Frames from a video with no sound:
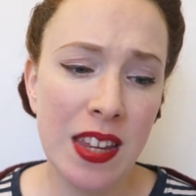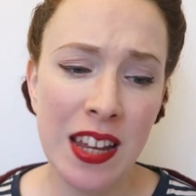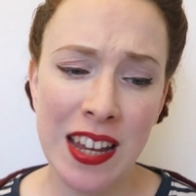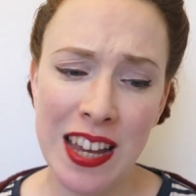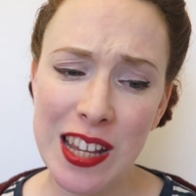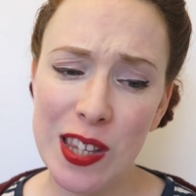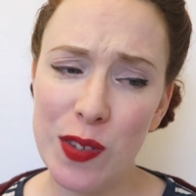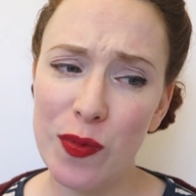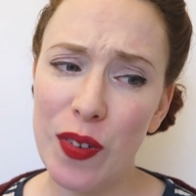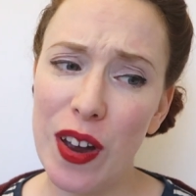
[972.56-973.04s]

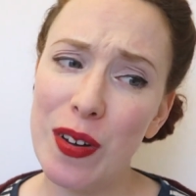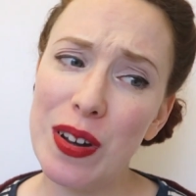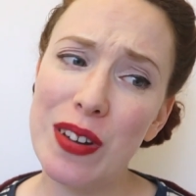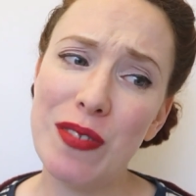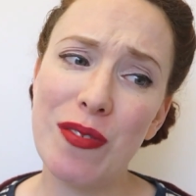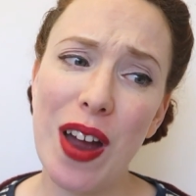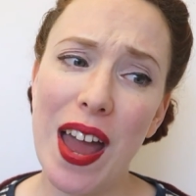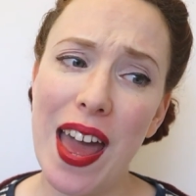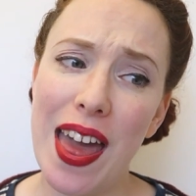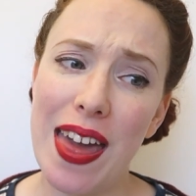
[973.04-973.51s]
it's
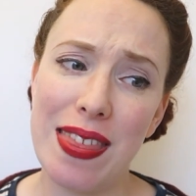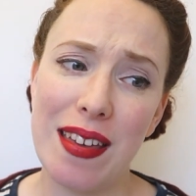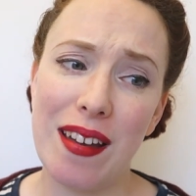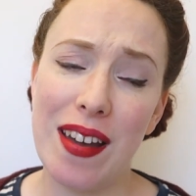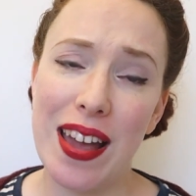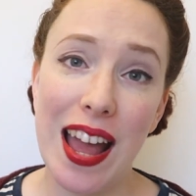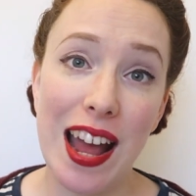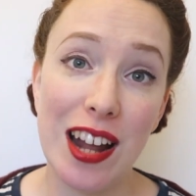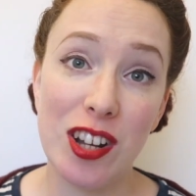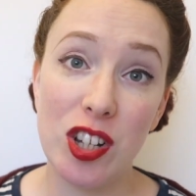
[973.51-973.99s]
very rare that
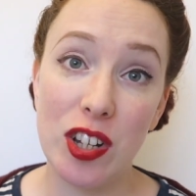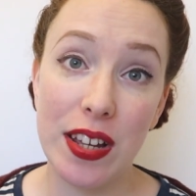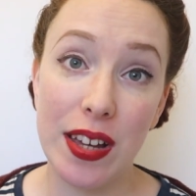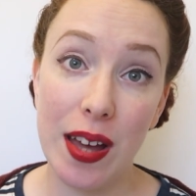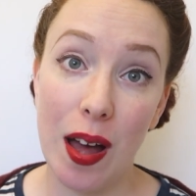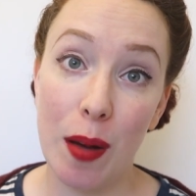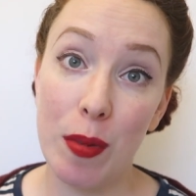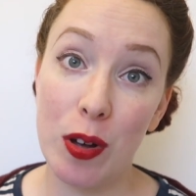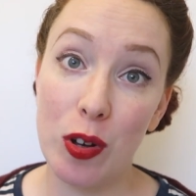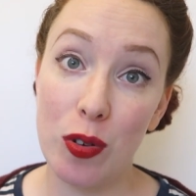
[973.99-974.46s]
I actually
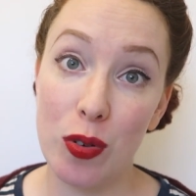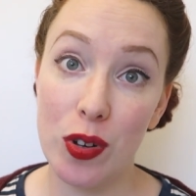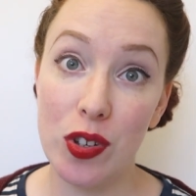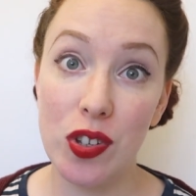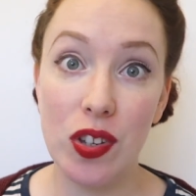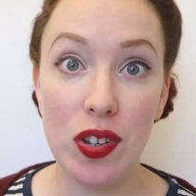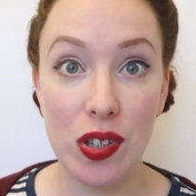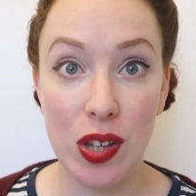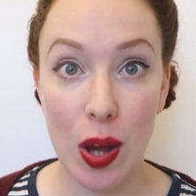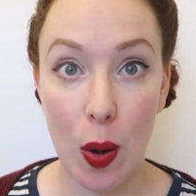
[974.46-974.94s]
come
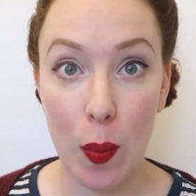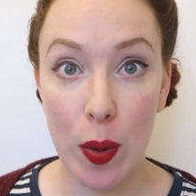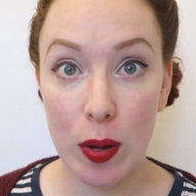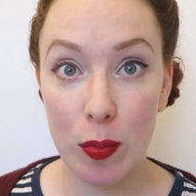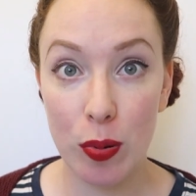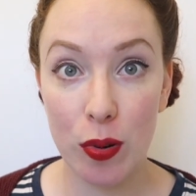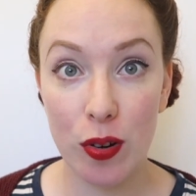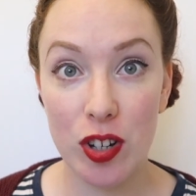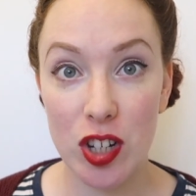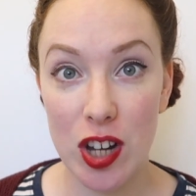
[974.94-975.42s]
across a
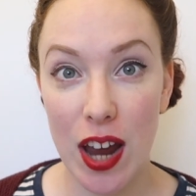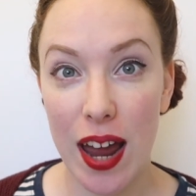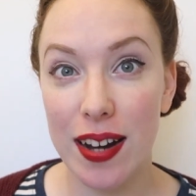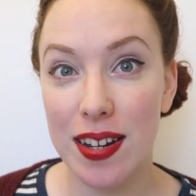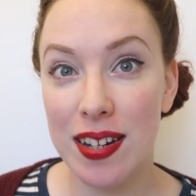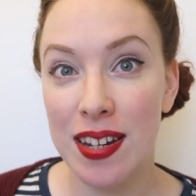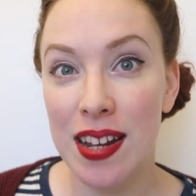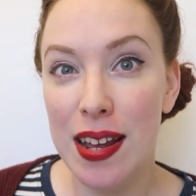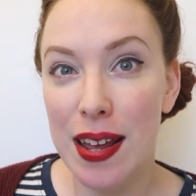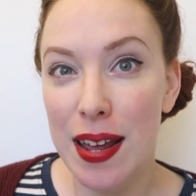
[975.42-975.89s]
sewing
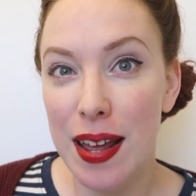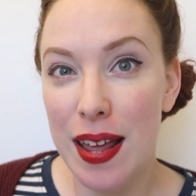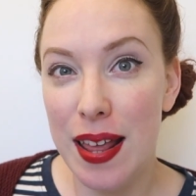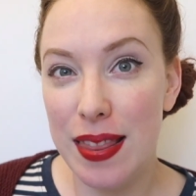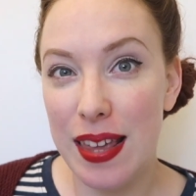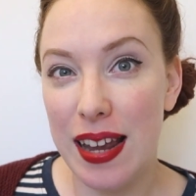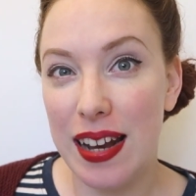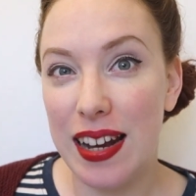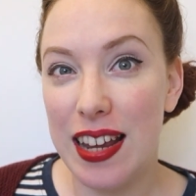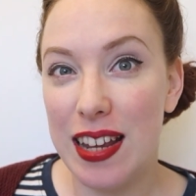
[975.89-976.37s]
project
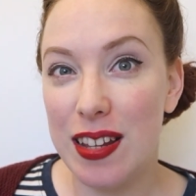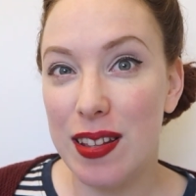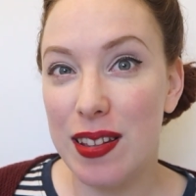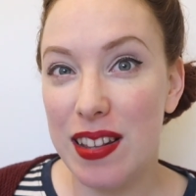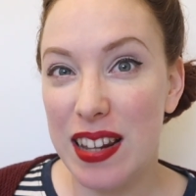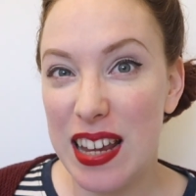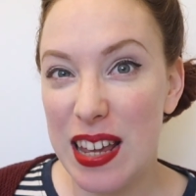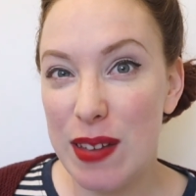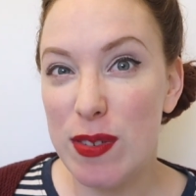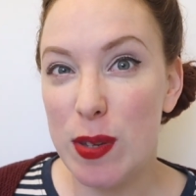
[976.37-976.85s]
that
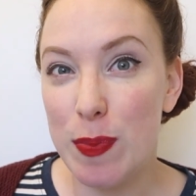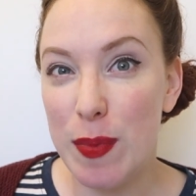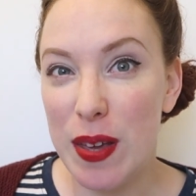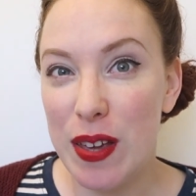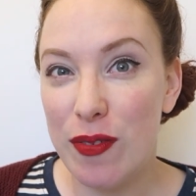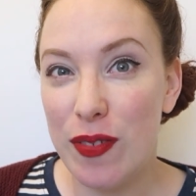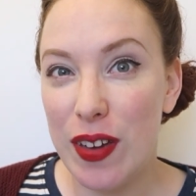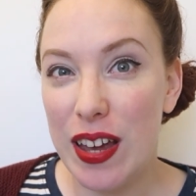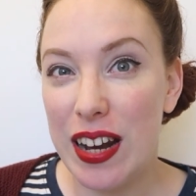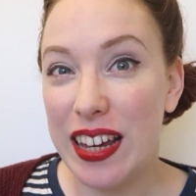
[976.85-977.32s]
leaves
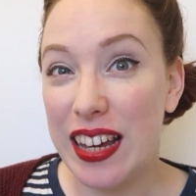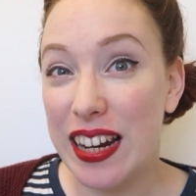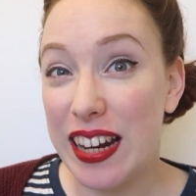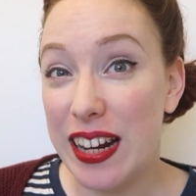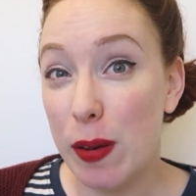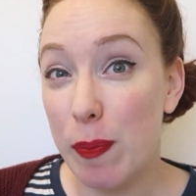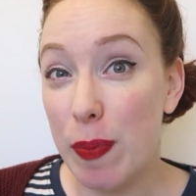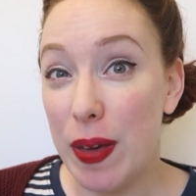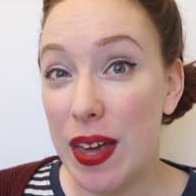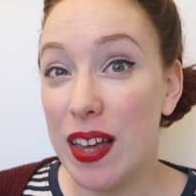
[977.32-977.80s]
me feeling a
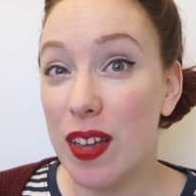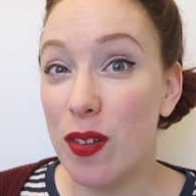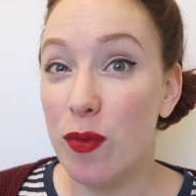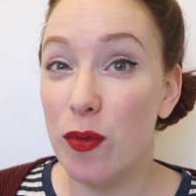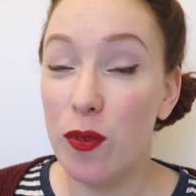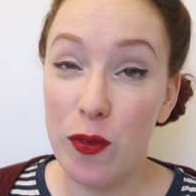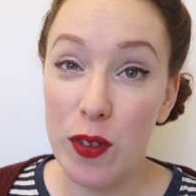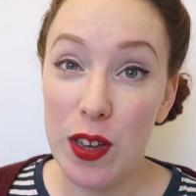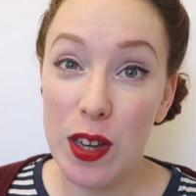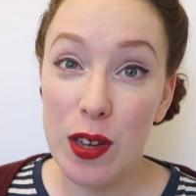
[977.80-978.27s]
little bit
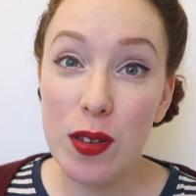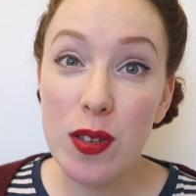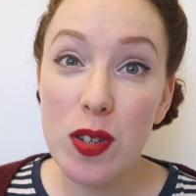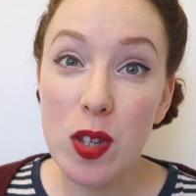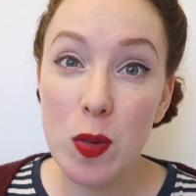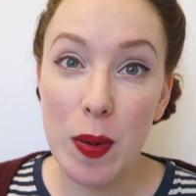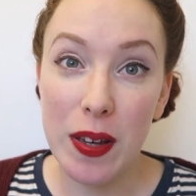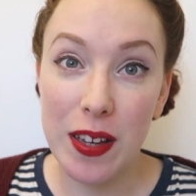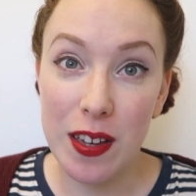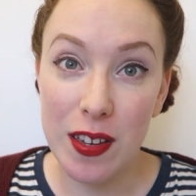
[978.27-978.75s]

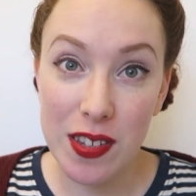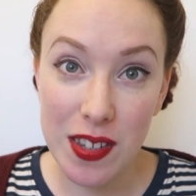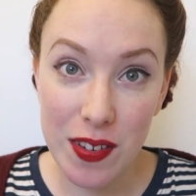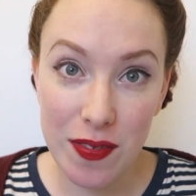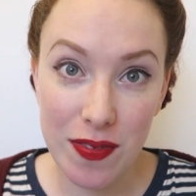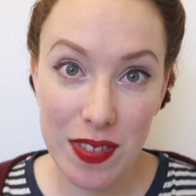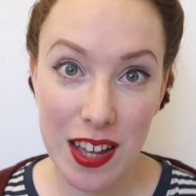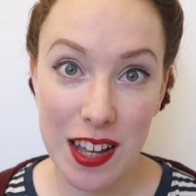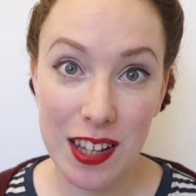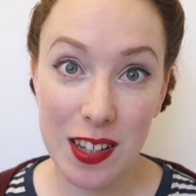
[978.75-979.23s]
confused because
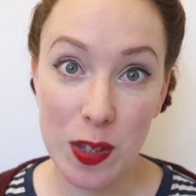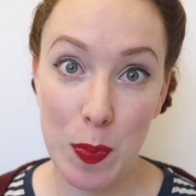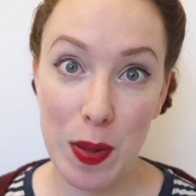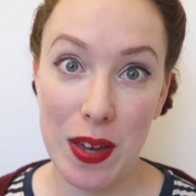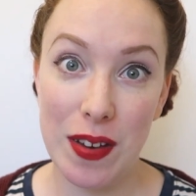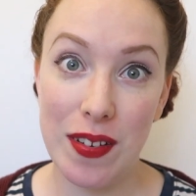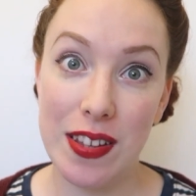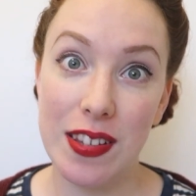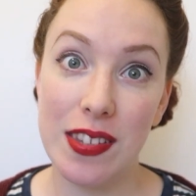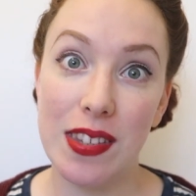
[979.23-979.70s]
of the
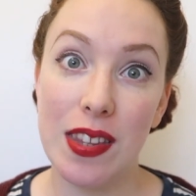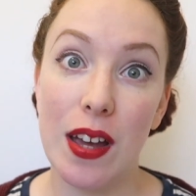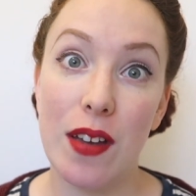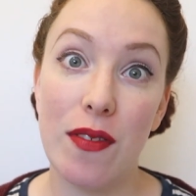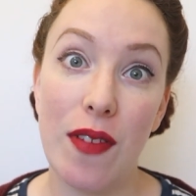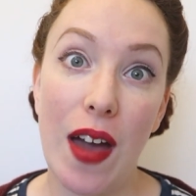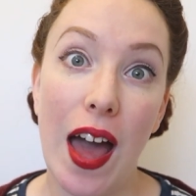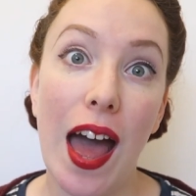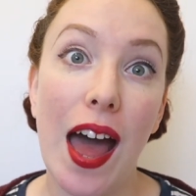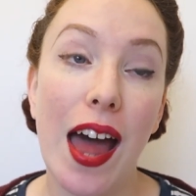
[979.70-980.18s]
experience that
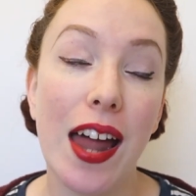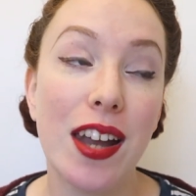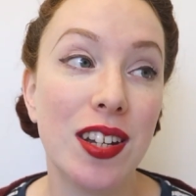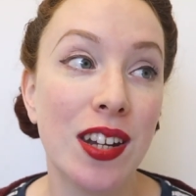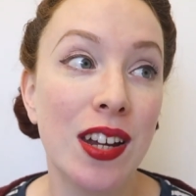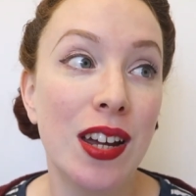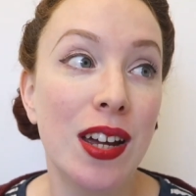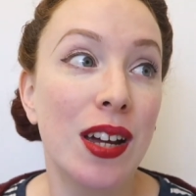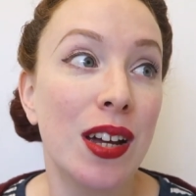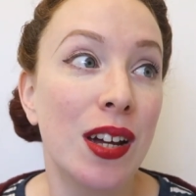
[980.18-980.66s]
I've had
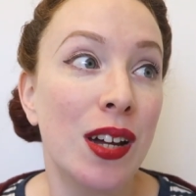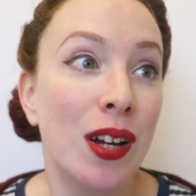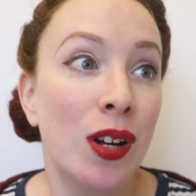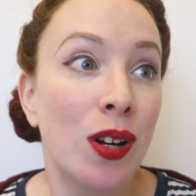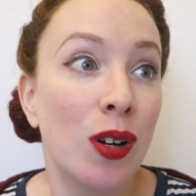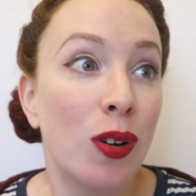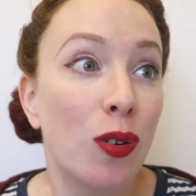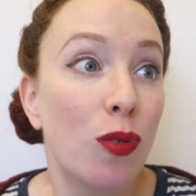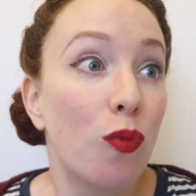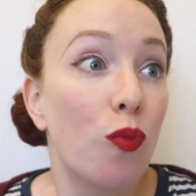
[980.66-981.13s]

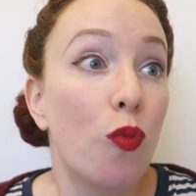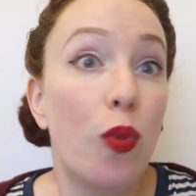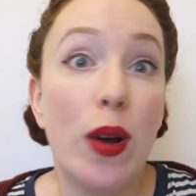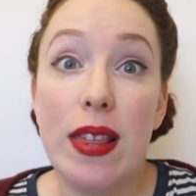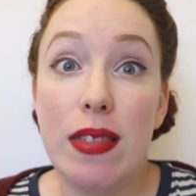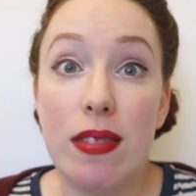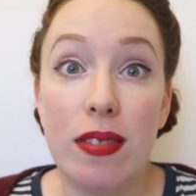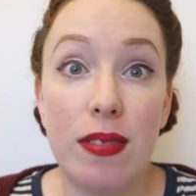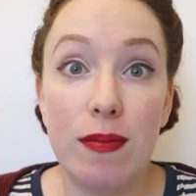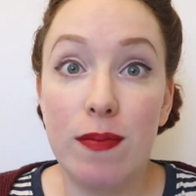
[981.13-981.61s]

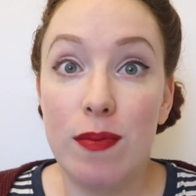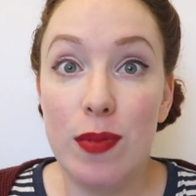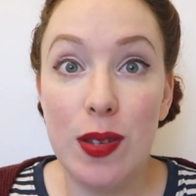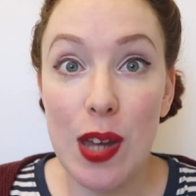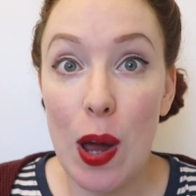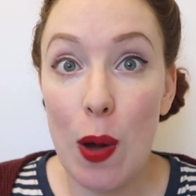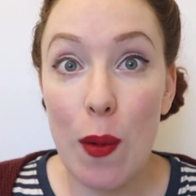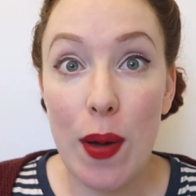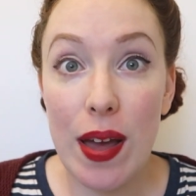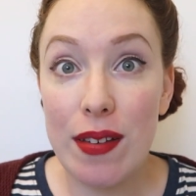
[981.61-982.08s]
with
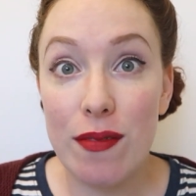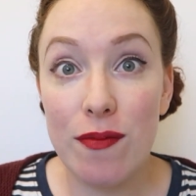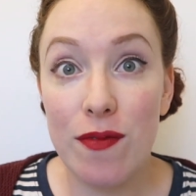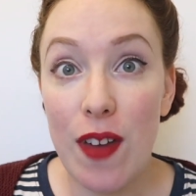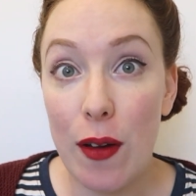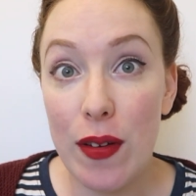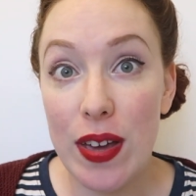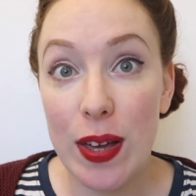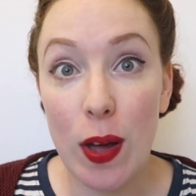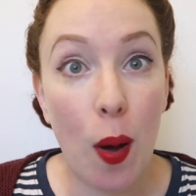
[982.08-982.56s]
sewing
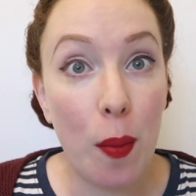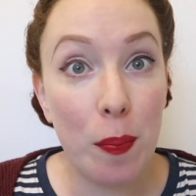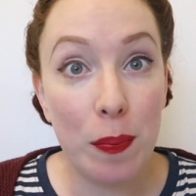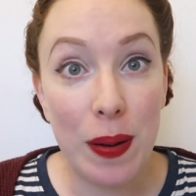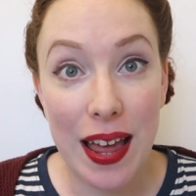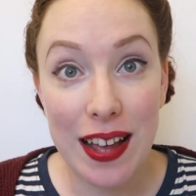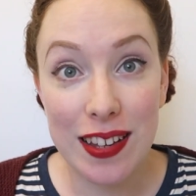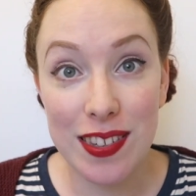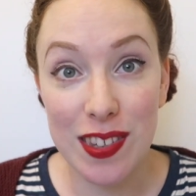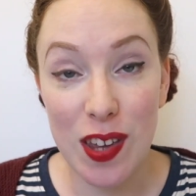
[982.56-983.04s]
very
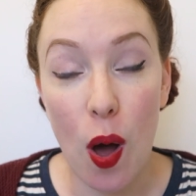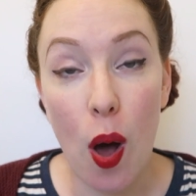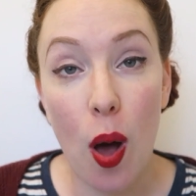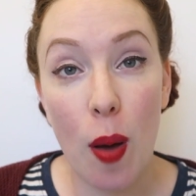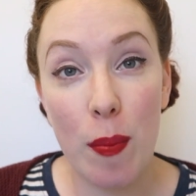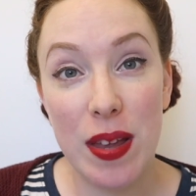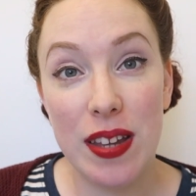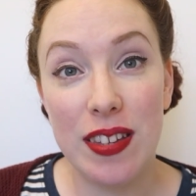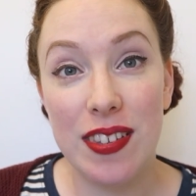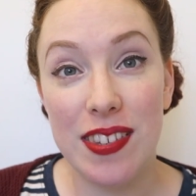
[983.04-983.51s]
complex
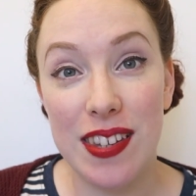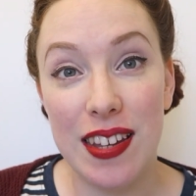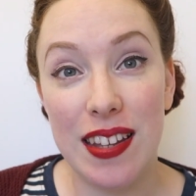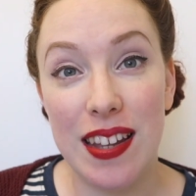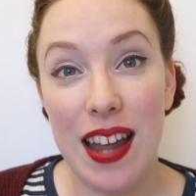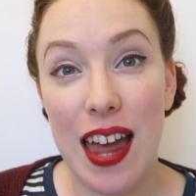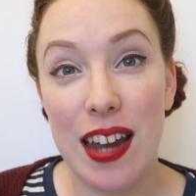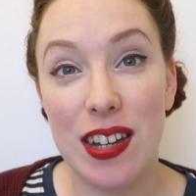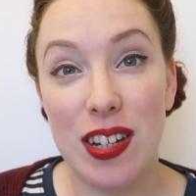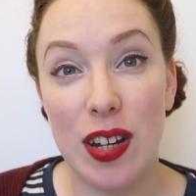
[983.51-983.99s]
garments
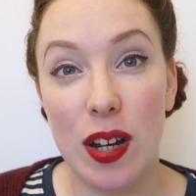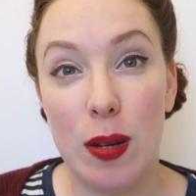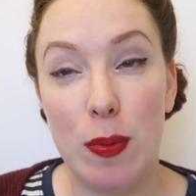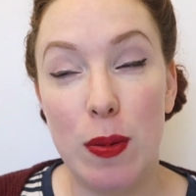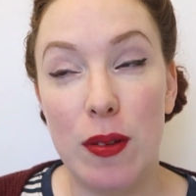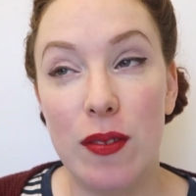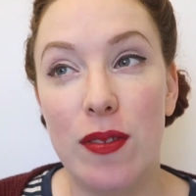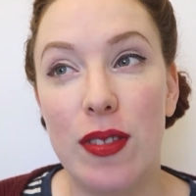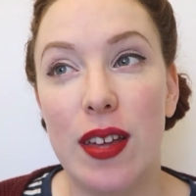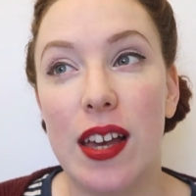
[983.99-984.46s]
and that
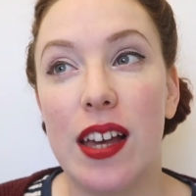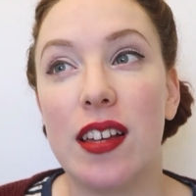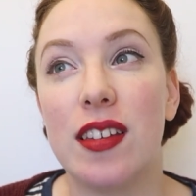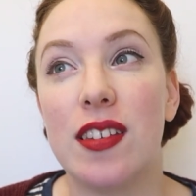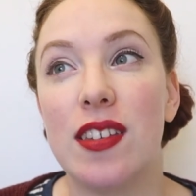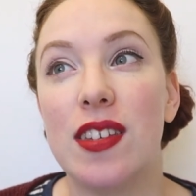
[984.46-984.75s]
type of thing.